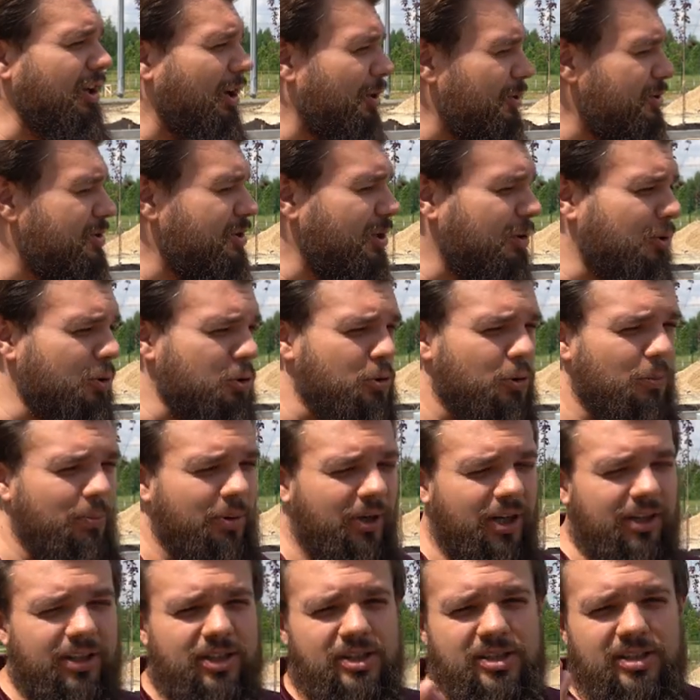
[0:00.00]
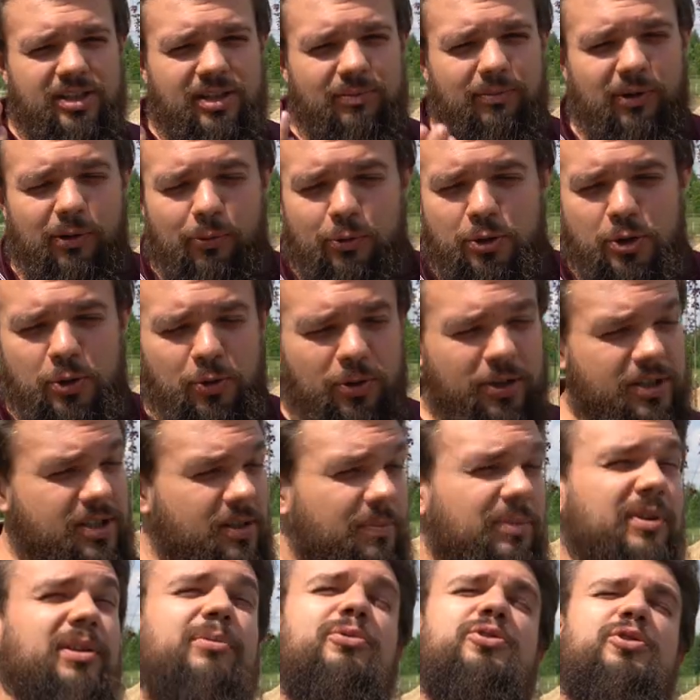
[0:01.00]
I apologize, I squint from
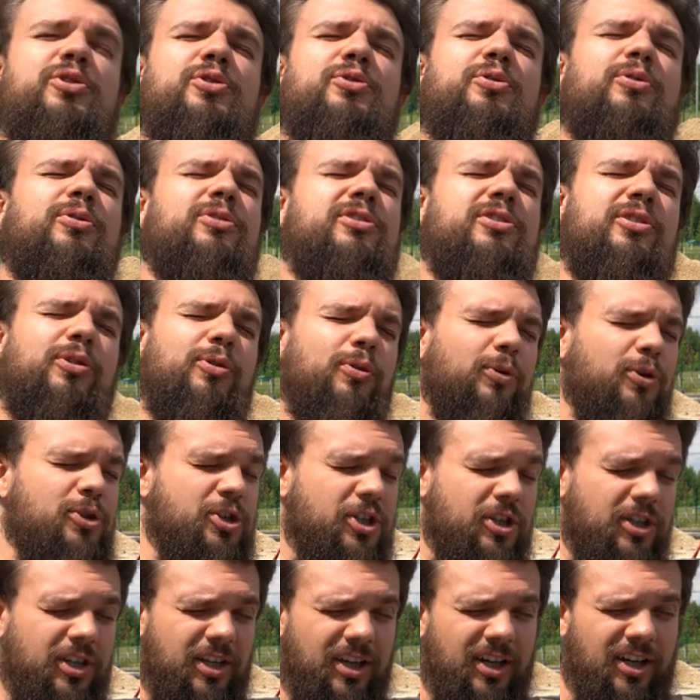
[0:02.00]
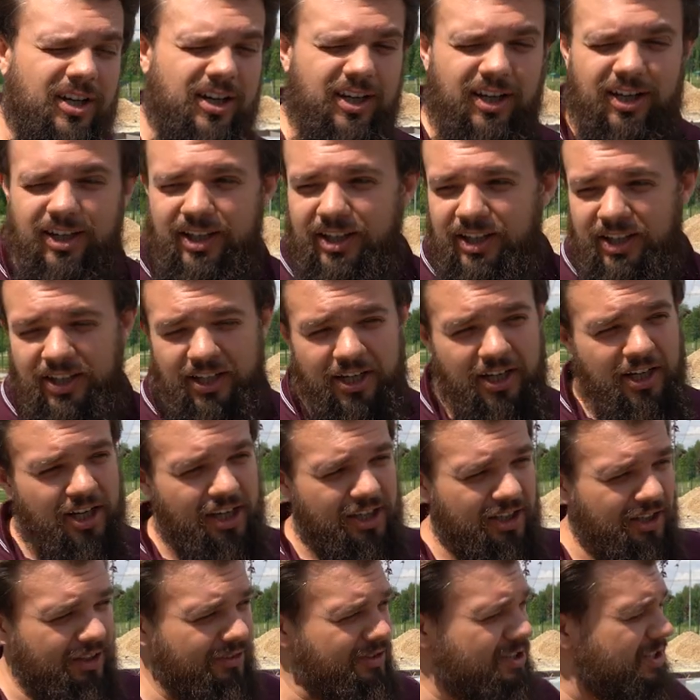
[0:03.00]
time to time. It is because of the
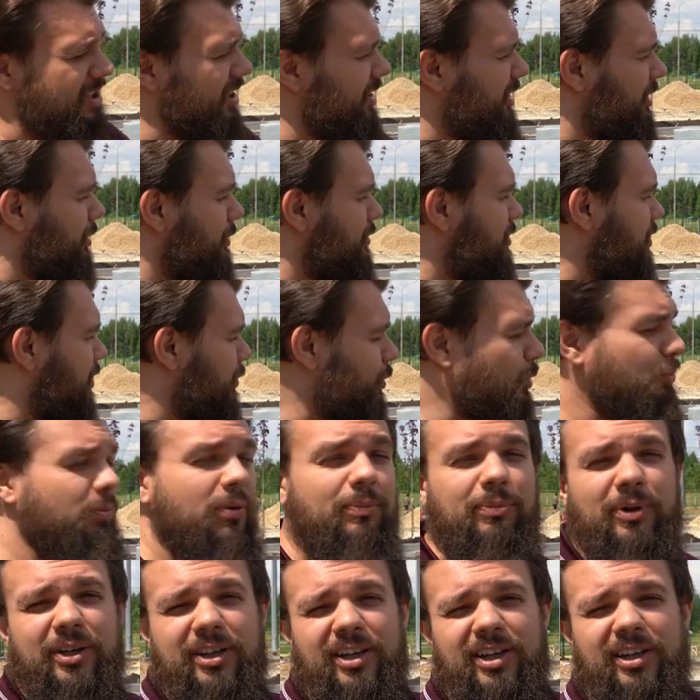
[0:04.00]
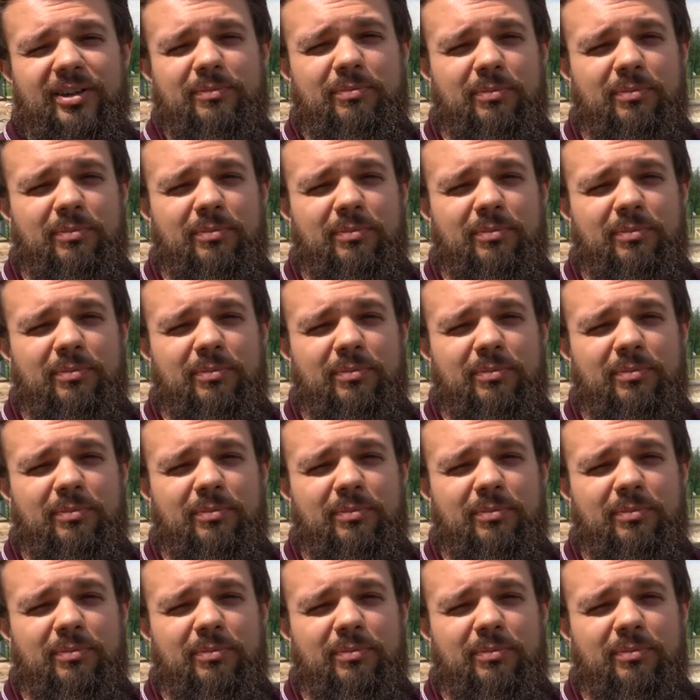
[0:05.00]
sun. It's very bright.